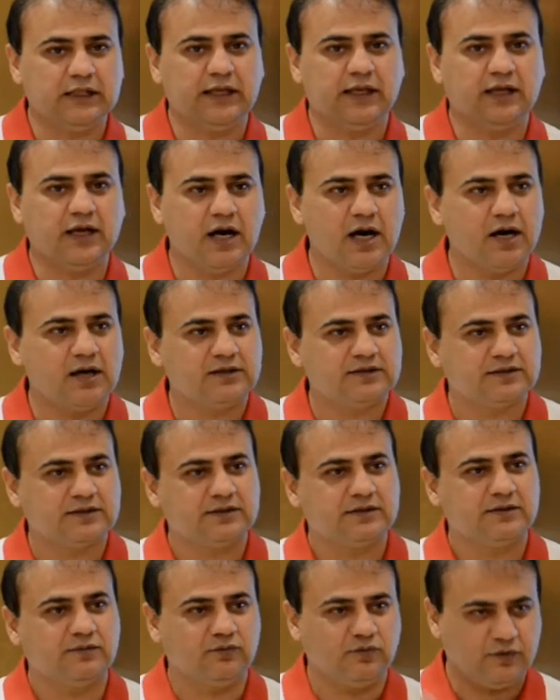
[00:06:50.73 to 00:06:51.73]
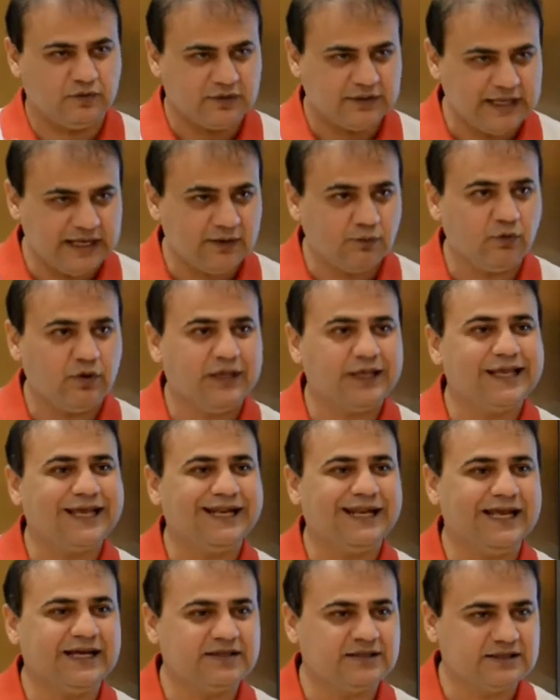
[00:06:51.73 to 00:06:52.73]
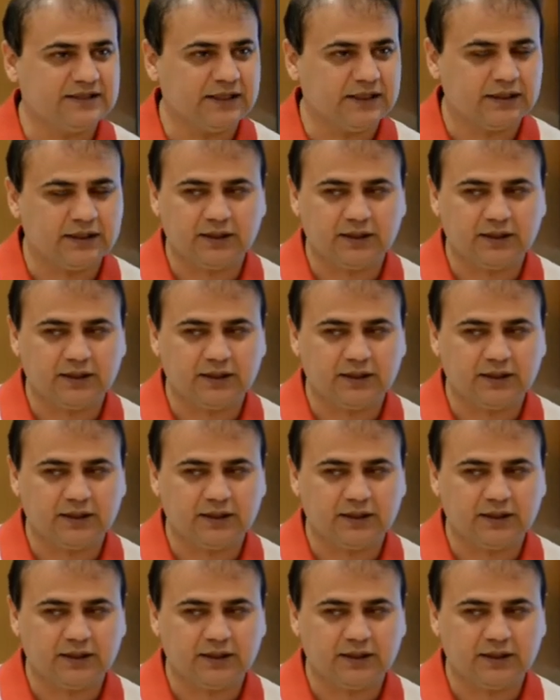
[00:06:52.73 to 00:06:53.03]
they ask, then we can exit.